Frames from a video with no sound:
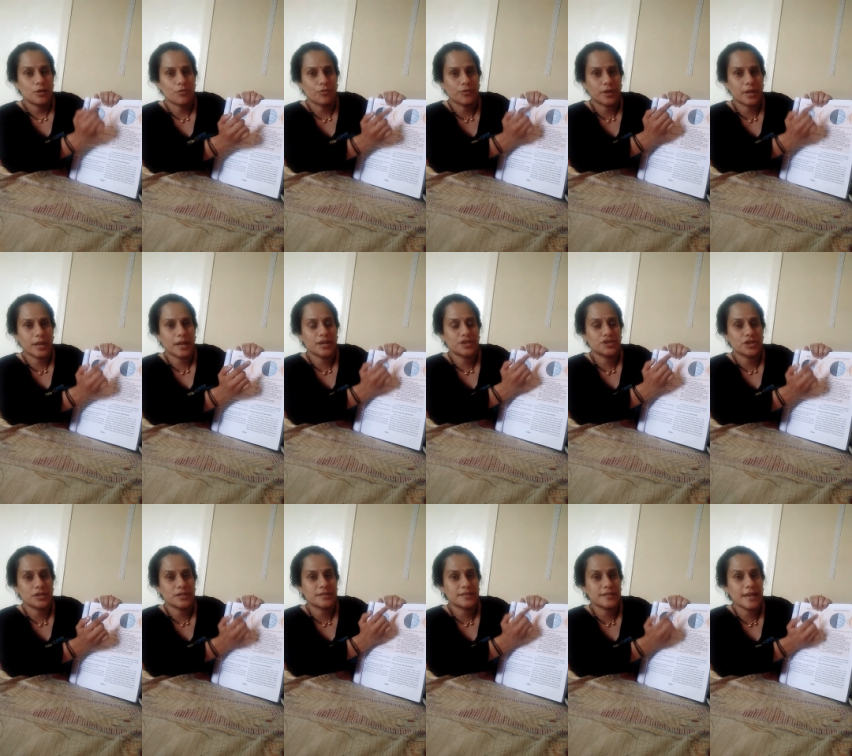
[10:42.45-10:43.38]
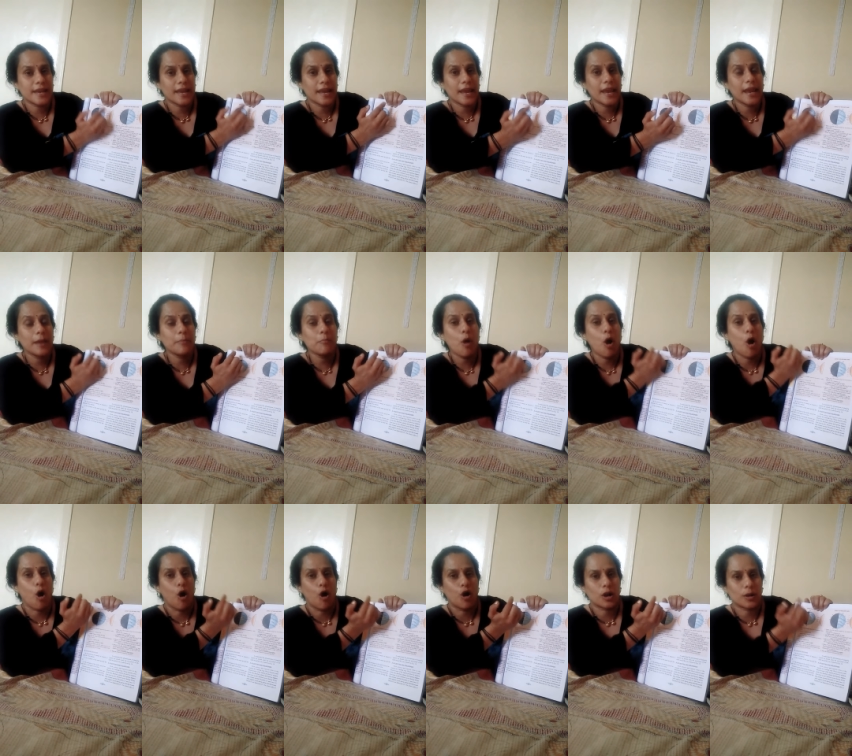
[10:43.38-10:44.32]
rotation, same
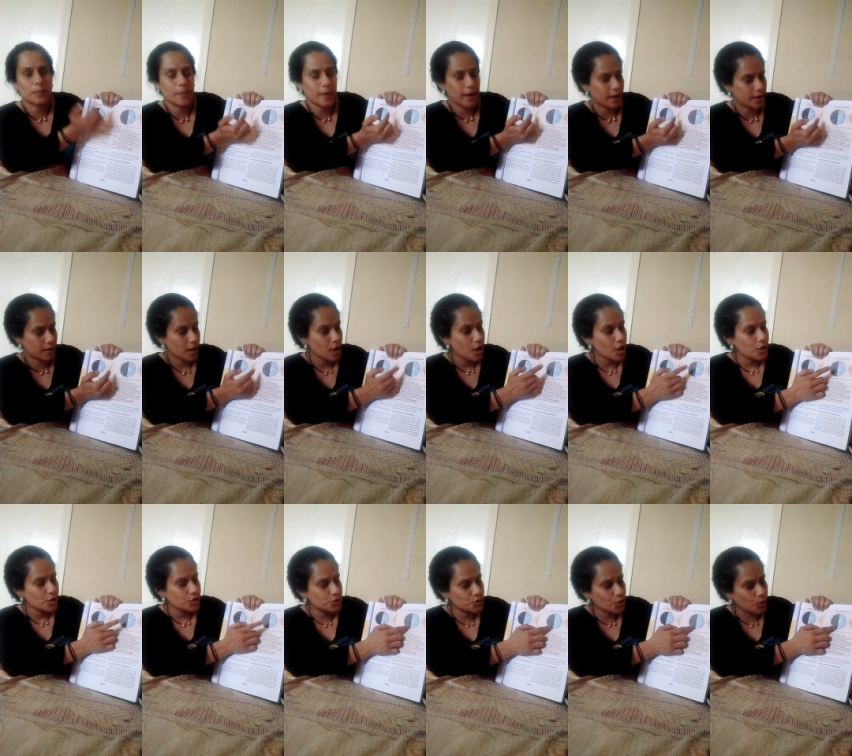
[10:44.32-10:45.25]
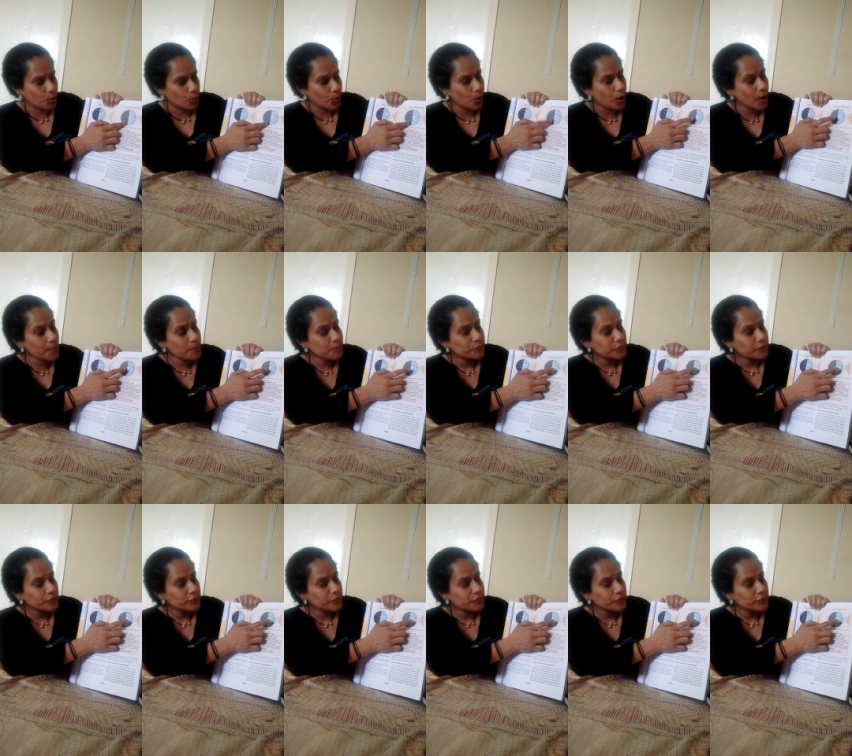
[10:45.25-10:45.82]
orbit. So